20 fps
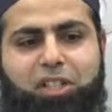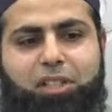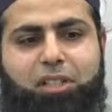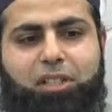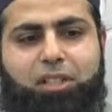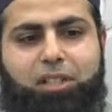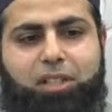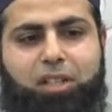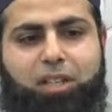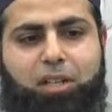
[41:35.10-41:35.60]

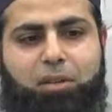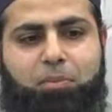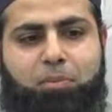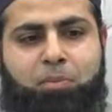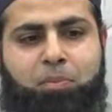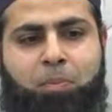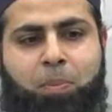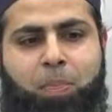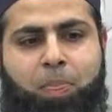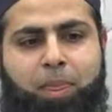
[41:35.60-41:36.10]
and
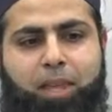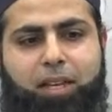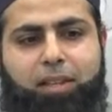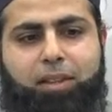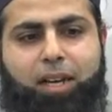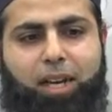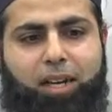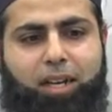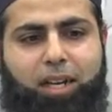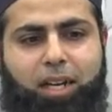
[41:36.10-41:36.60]

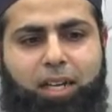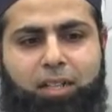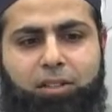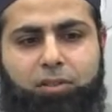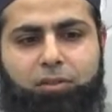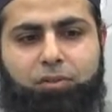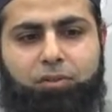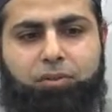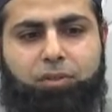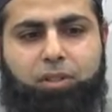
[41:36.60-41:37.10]
that
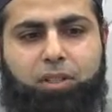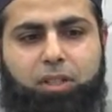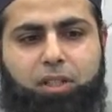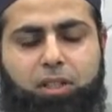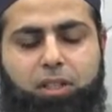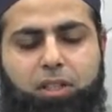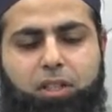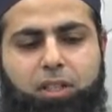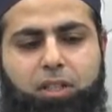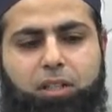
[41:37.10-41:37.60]
kind of
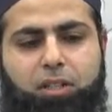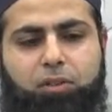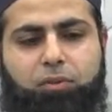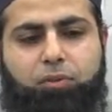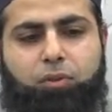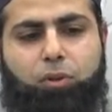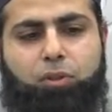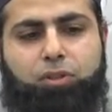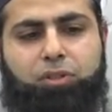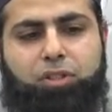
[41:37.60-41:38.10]

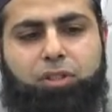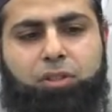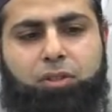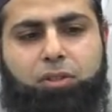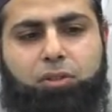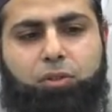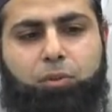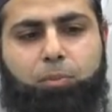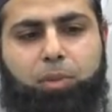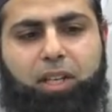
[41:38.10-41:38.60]
falls
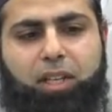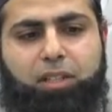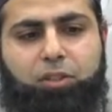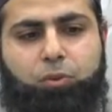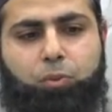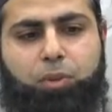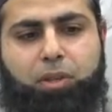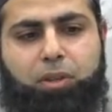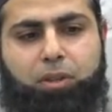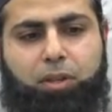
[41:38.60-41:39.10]
into
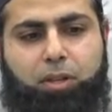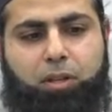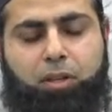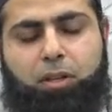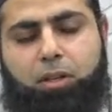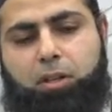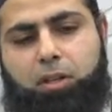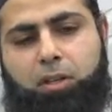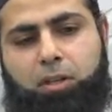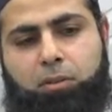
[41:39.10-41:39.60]
place with
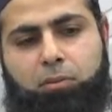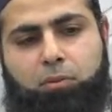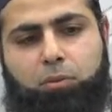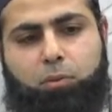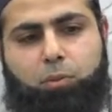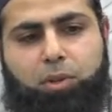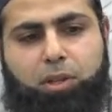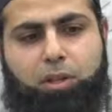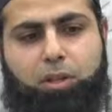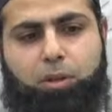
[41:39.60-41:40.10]

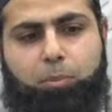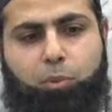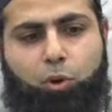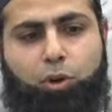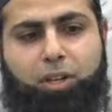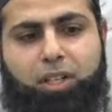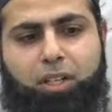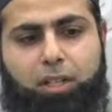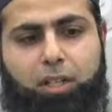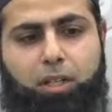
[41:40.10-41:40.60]
the
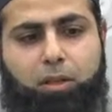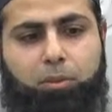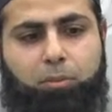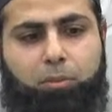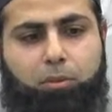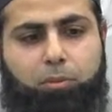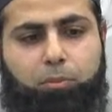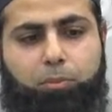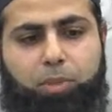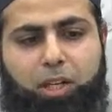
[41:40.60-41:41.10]
point
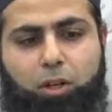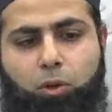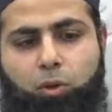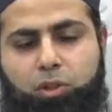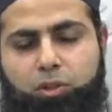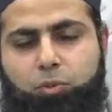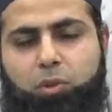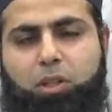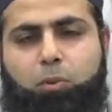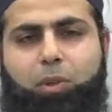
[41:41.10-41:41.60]

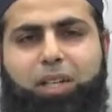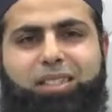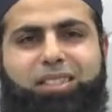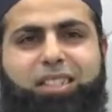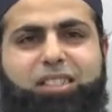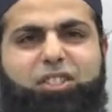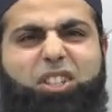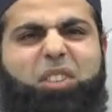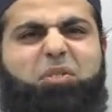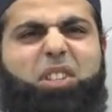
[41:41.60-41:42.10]
below as well, where it
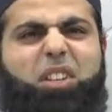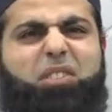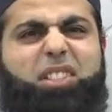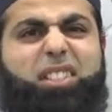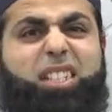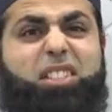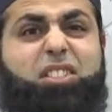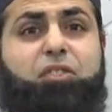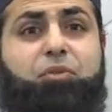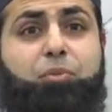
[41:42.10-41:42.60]
says you have to have a
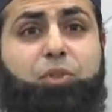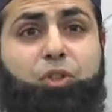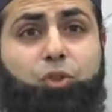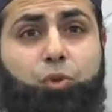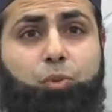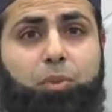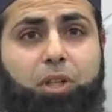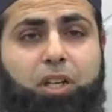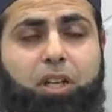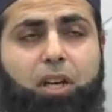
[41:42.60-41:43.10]
sense of
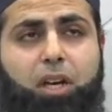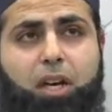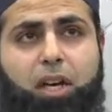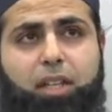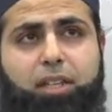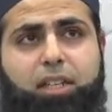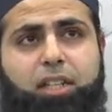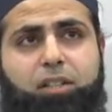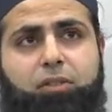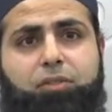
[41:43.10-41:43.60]
humor.
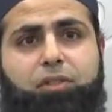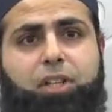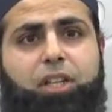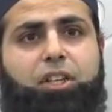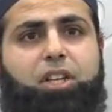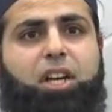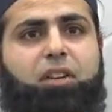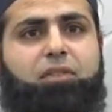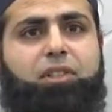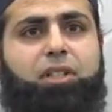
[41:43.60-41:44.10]
At the end of the day,
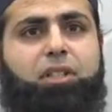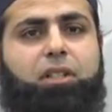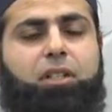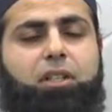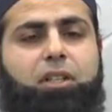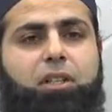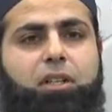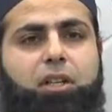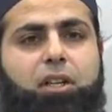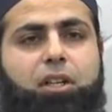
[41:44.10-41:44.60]
you
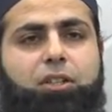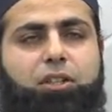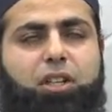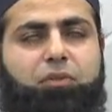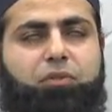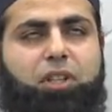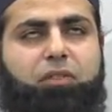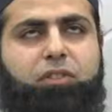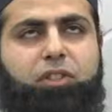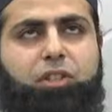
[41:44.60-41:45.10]

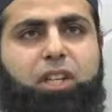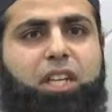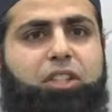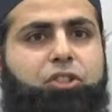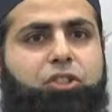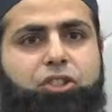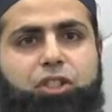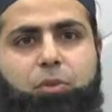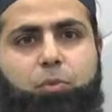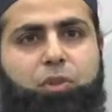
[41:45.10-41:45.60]
have to have a
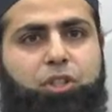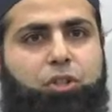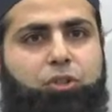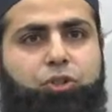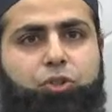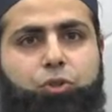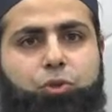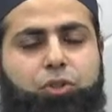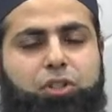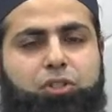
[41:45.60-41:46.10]
relationship with your
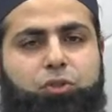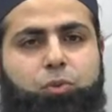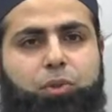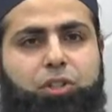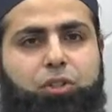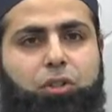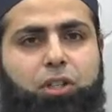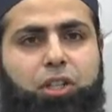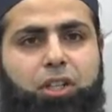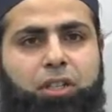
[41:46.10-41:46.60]
students,
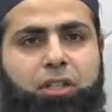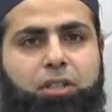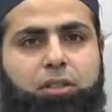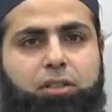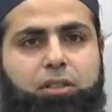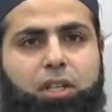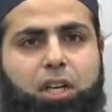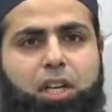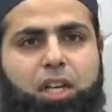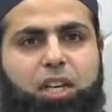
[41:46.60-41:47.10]
with your
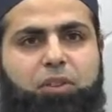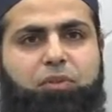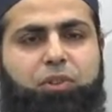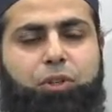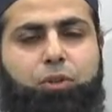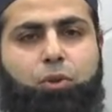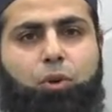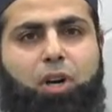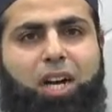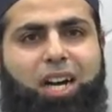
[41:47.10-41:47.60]
learners. If
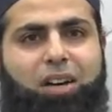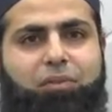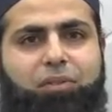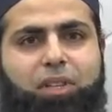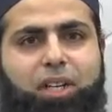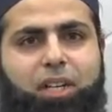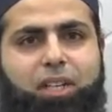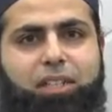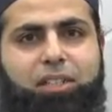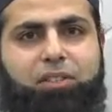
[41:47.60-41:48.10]
you don't have
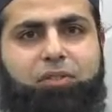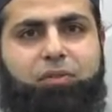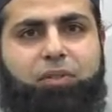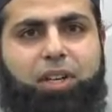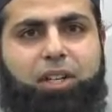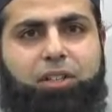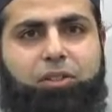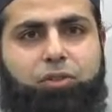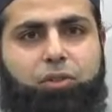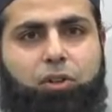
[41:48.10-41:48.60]
that, and it's
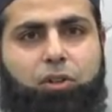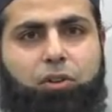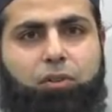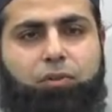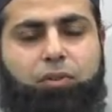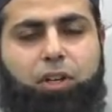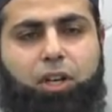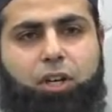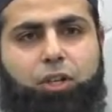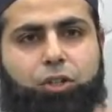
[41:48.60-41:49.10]
very sort
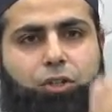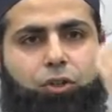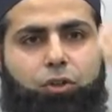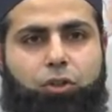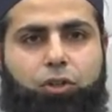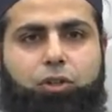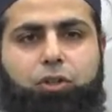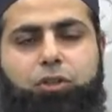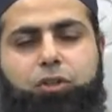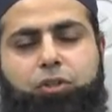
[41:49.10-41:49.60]
of,
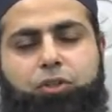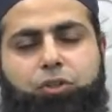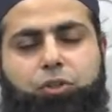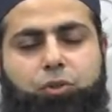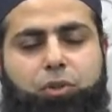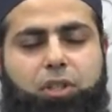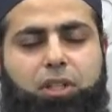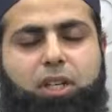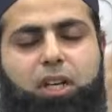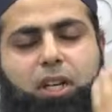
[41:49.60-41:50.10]
you're the
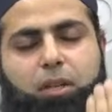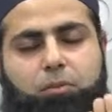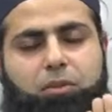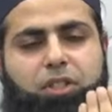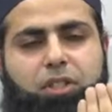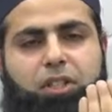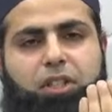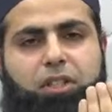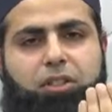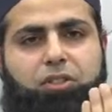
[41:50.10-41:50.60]
student, I'm
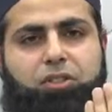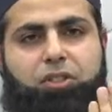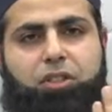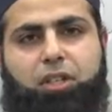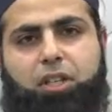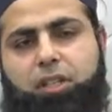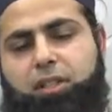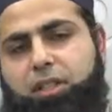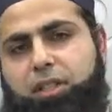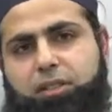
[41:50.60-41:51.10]
the
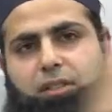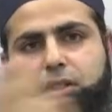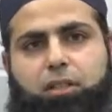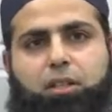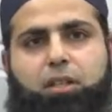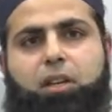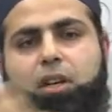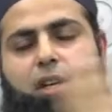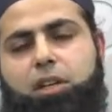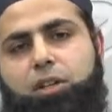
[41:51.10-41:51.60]
teacher, and there's a